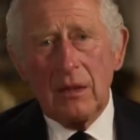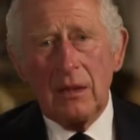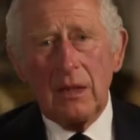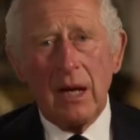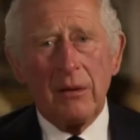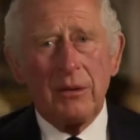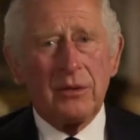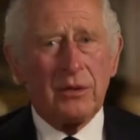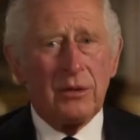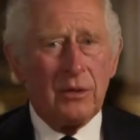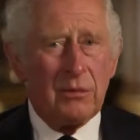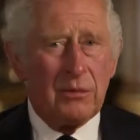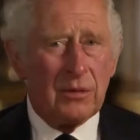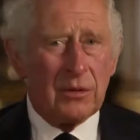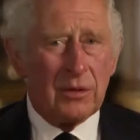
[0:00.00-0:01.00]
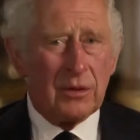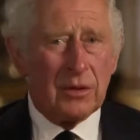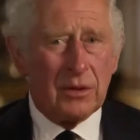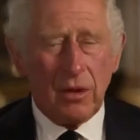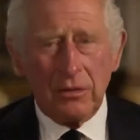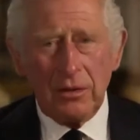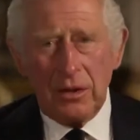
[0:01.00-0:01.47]
now assumes the
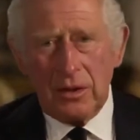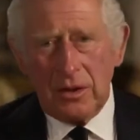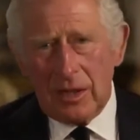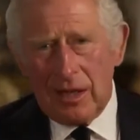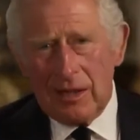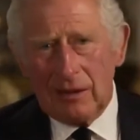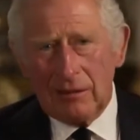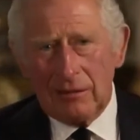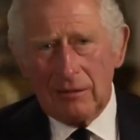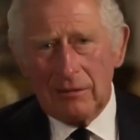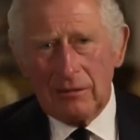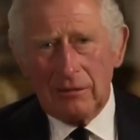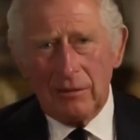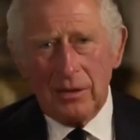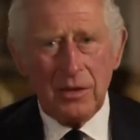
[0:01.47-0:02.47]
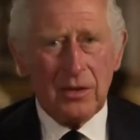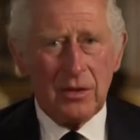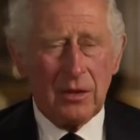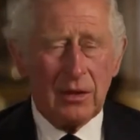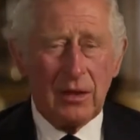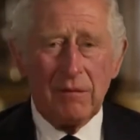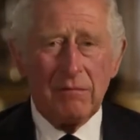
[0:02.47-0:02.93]
Scottish titles
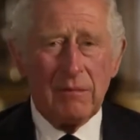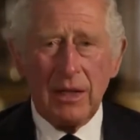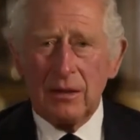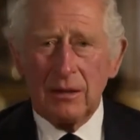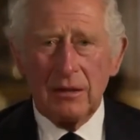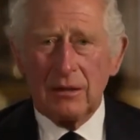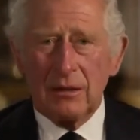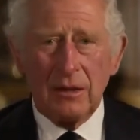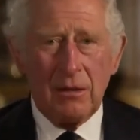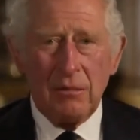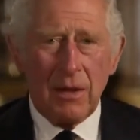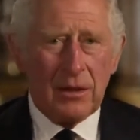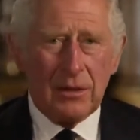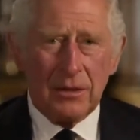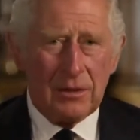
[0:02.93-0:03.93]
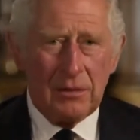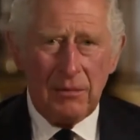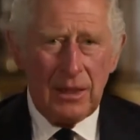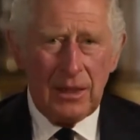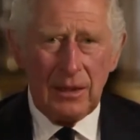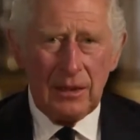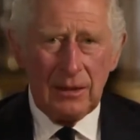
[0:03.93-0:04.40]
which have meant so much to
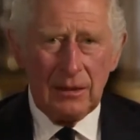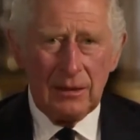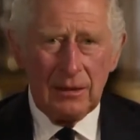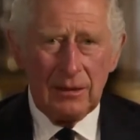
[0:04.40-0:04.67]
me.